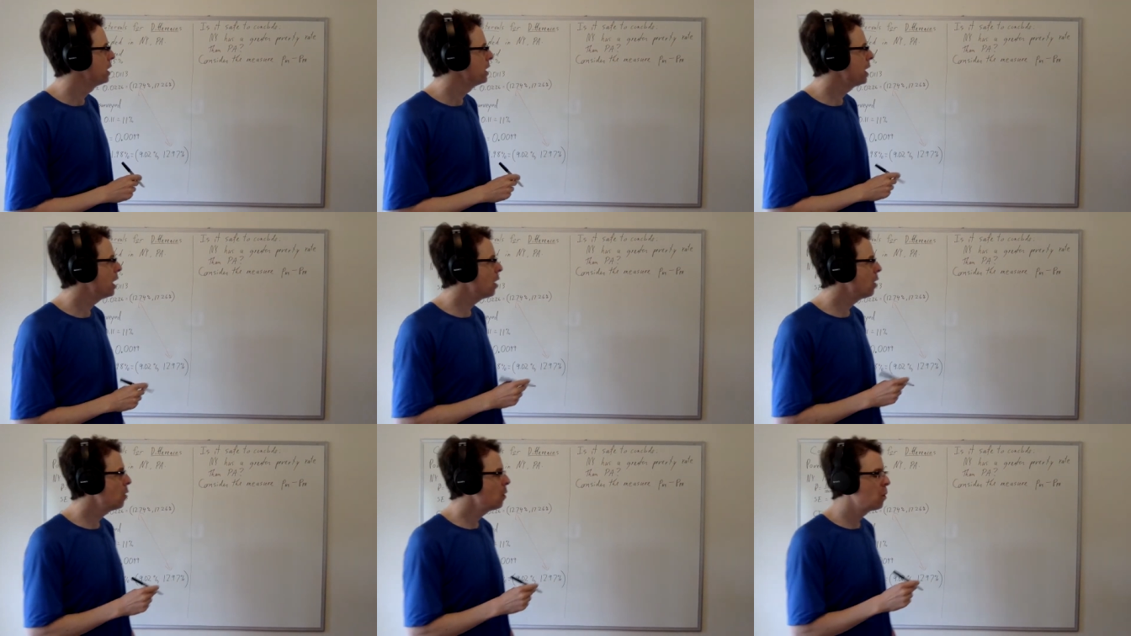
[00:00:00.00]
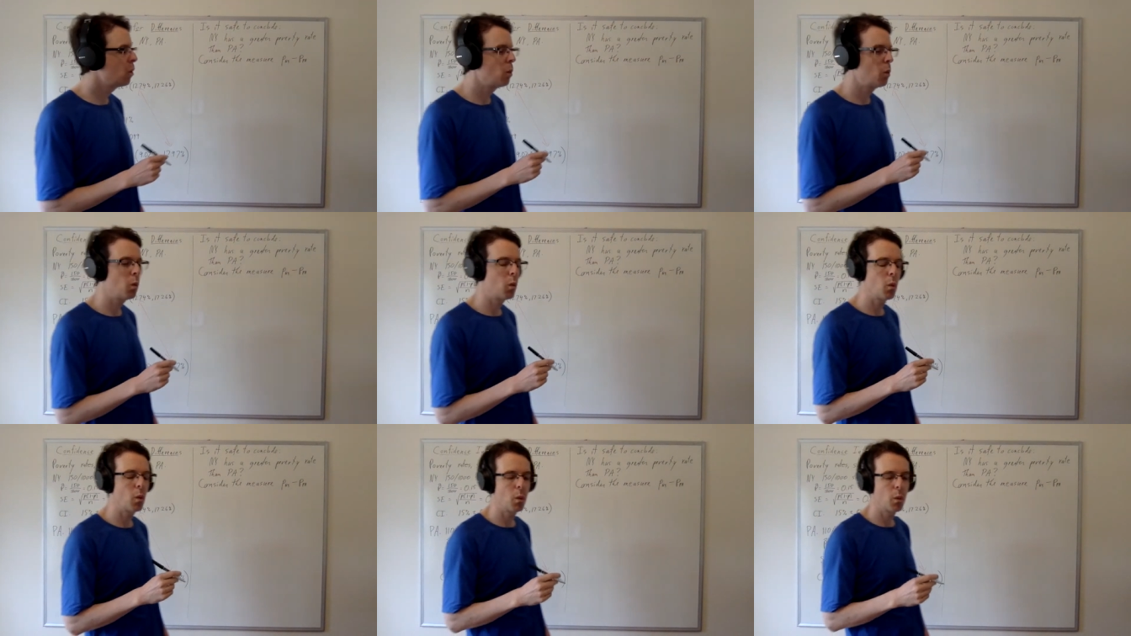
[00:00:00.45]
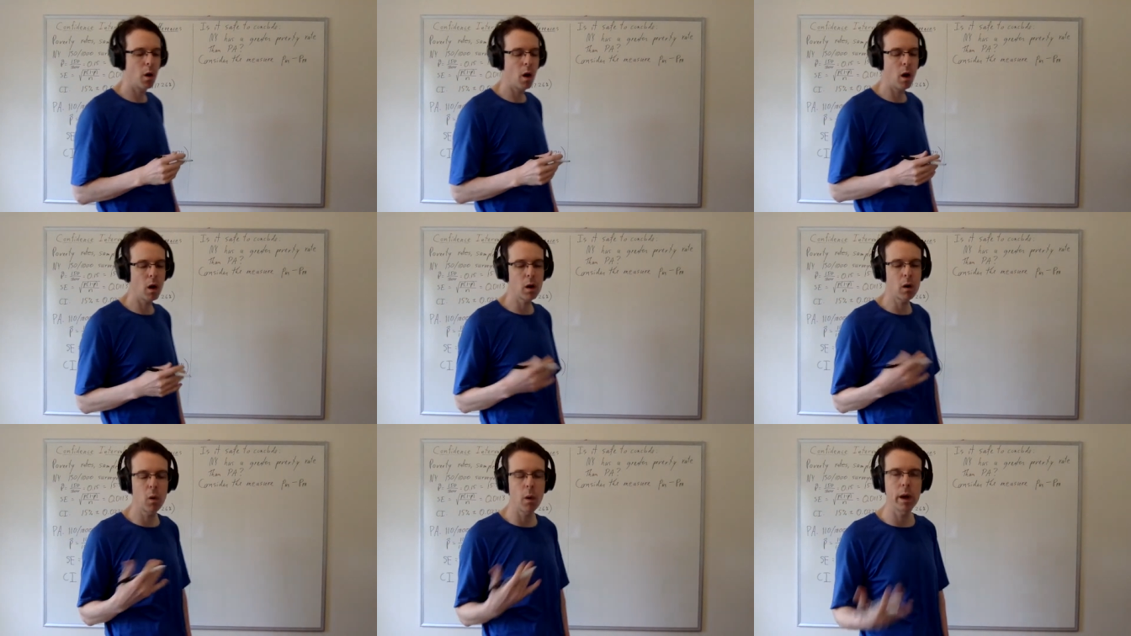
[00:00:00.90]
Now,
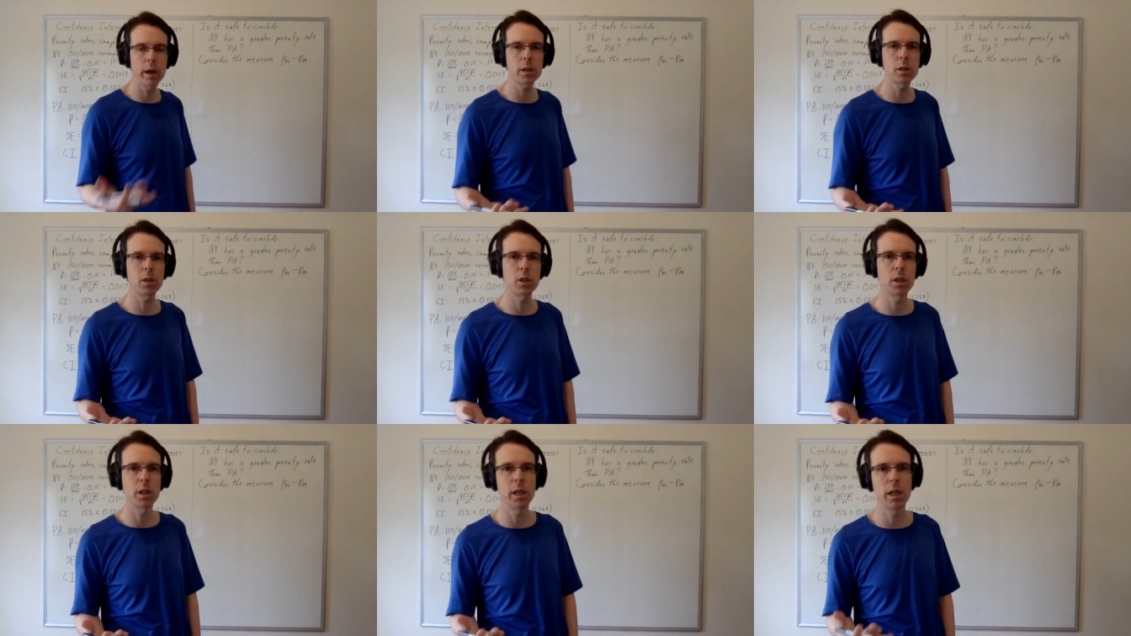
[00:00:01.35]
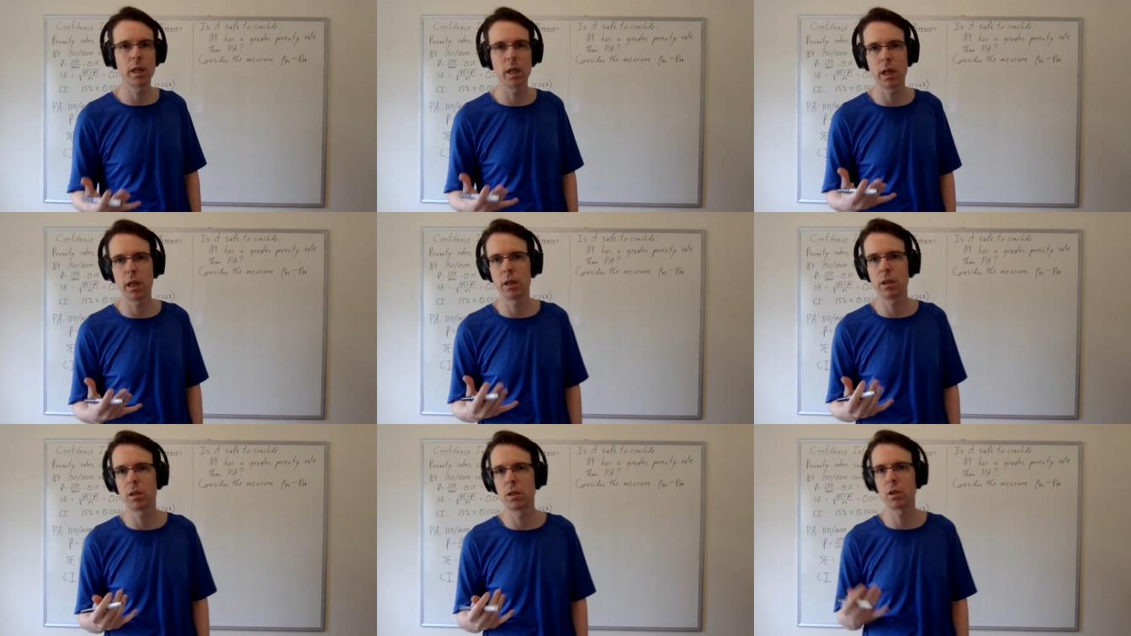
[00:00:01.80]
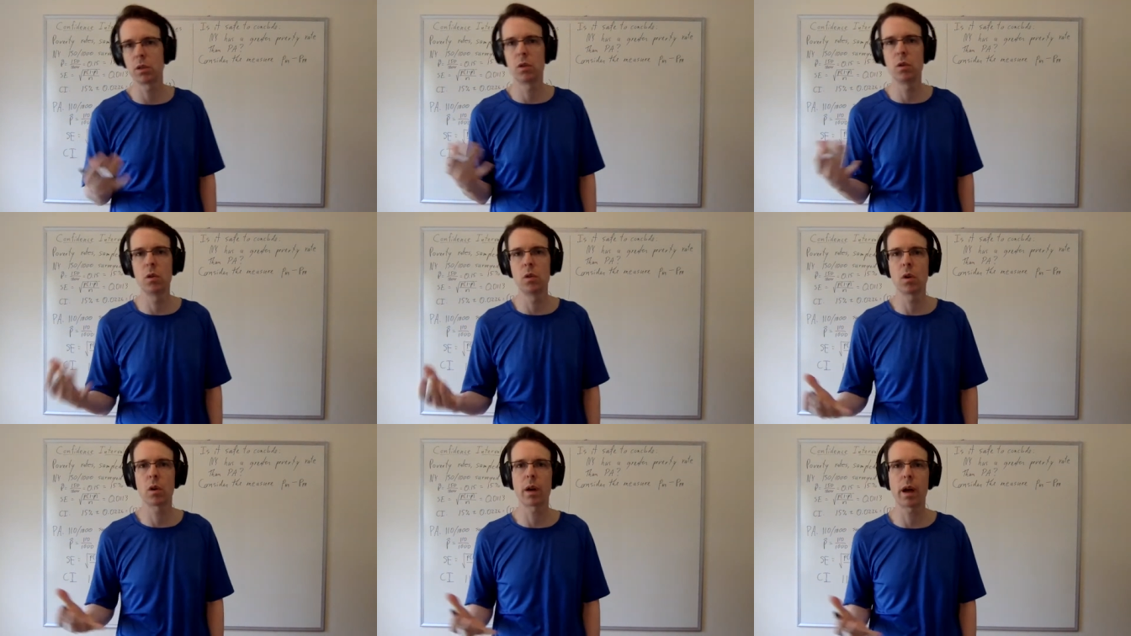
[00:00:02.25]
our question, does
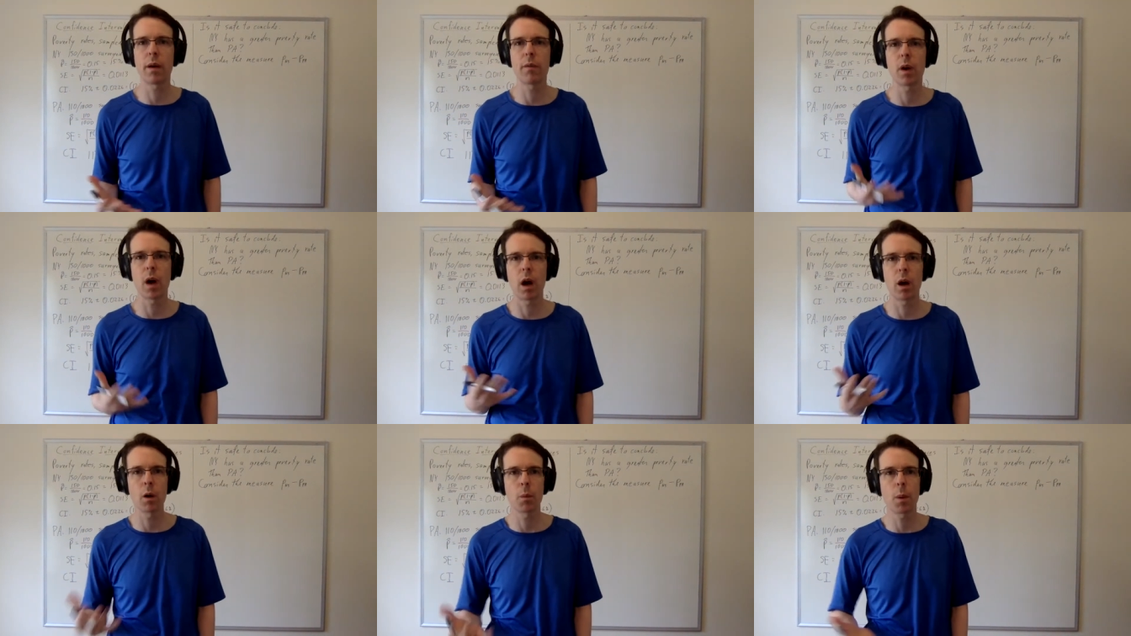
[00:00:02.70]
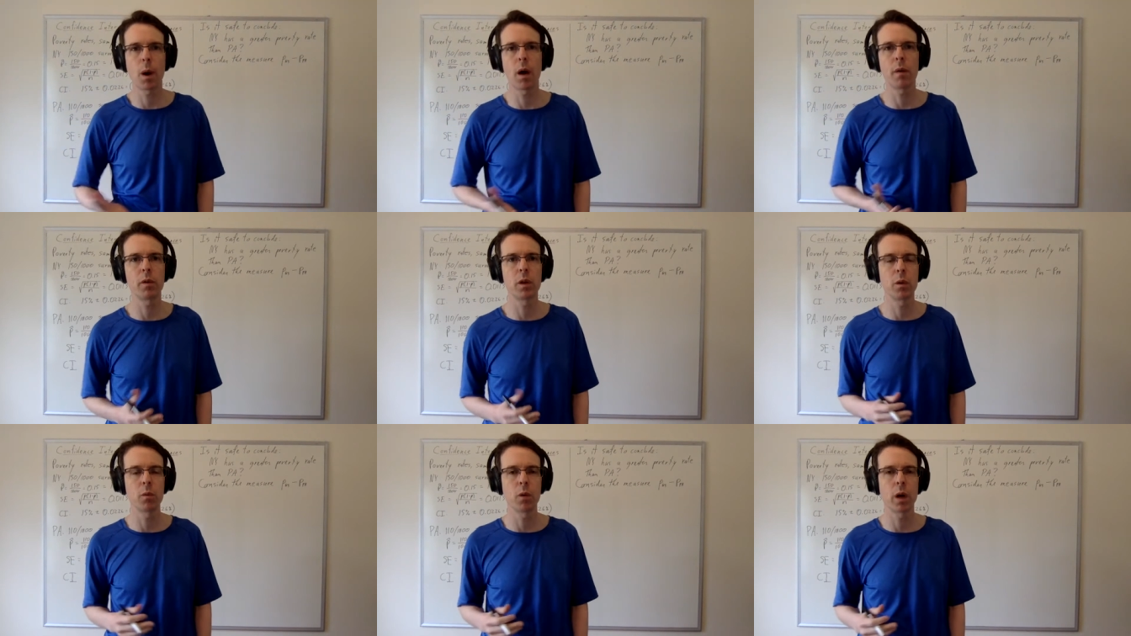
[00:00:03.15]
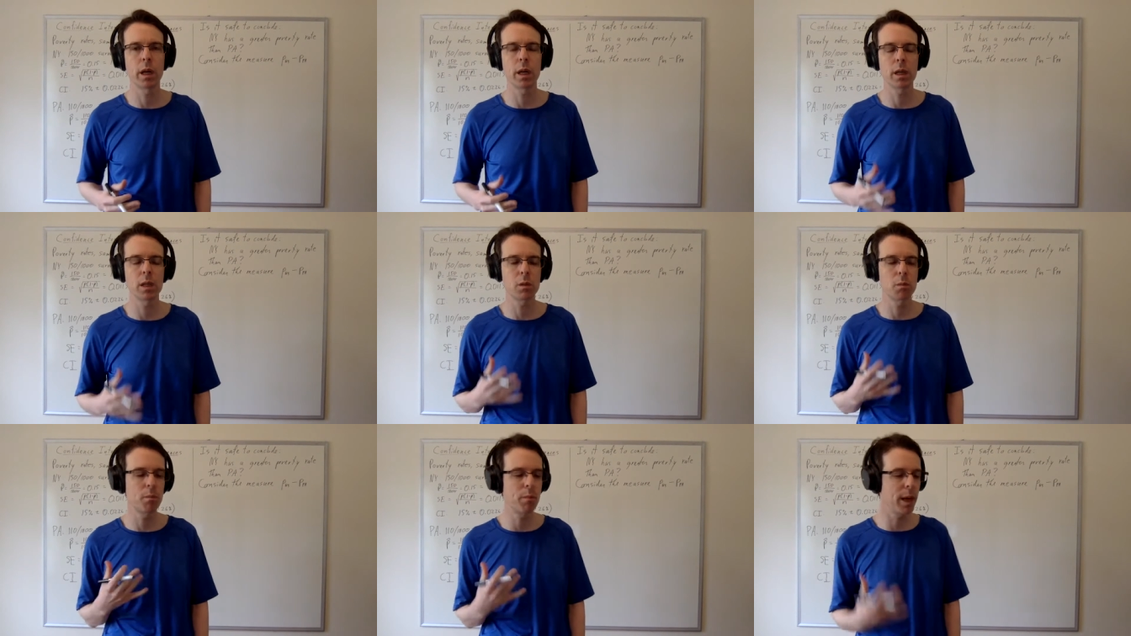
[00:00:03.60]
New York have a higher poverty rate,
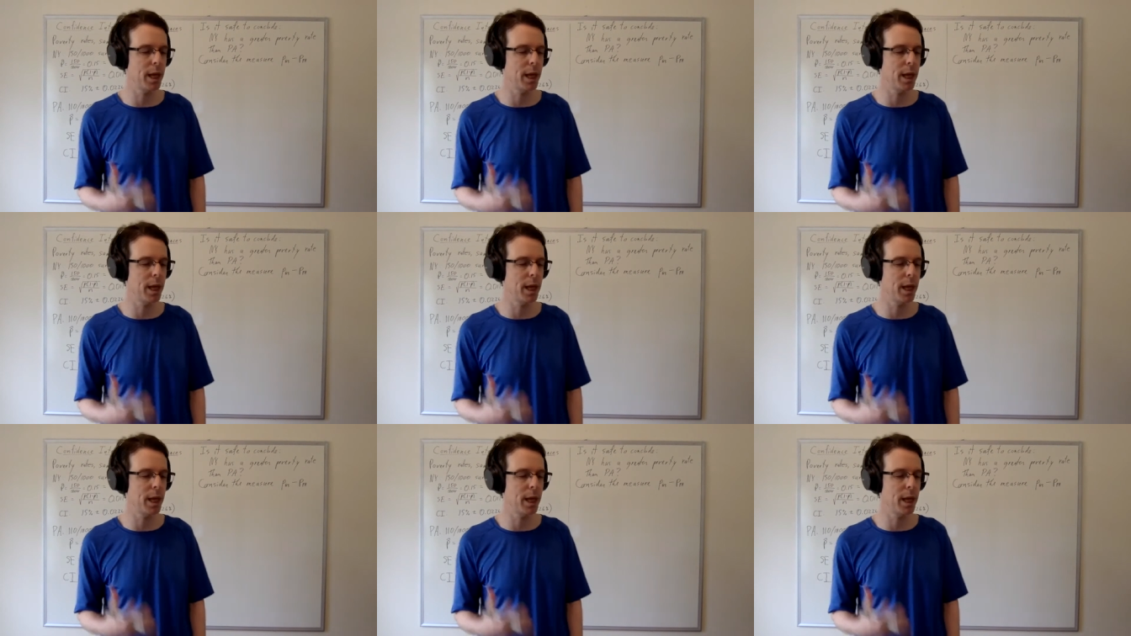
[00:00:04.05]
is